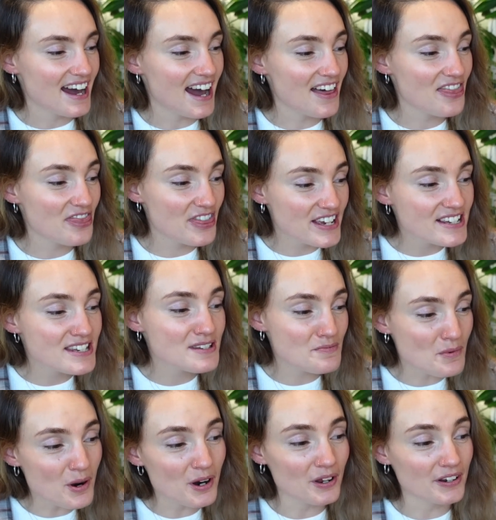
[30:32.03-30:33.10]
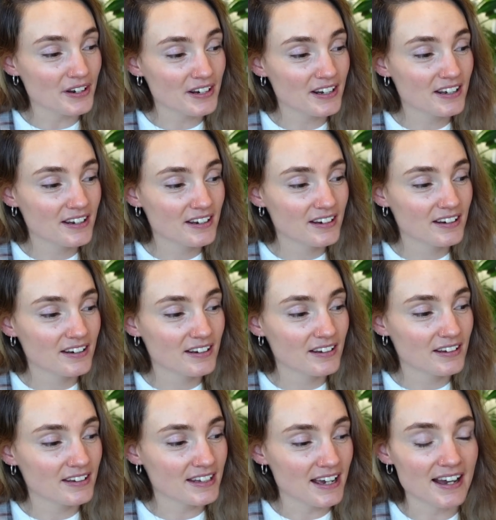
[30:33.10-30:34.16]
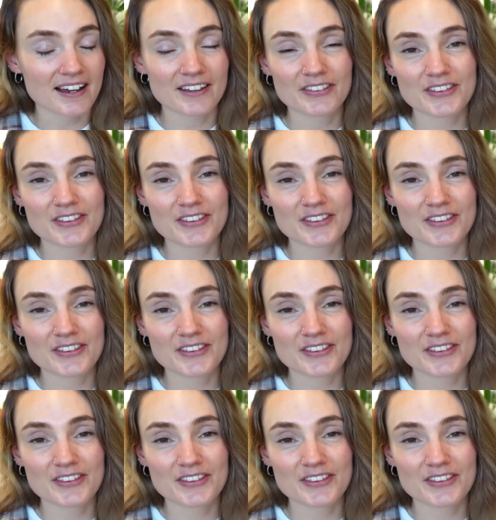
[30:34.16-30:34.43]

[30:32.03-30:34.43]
And this one, yeah,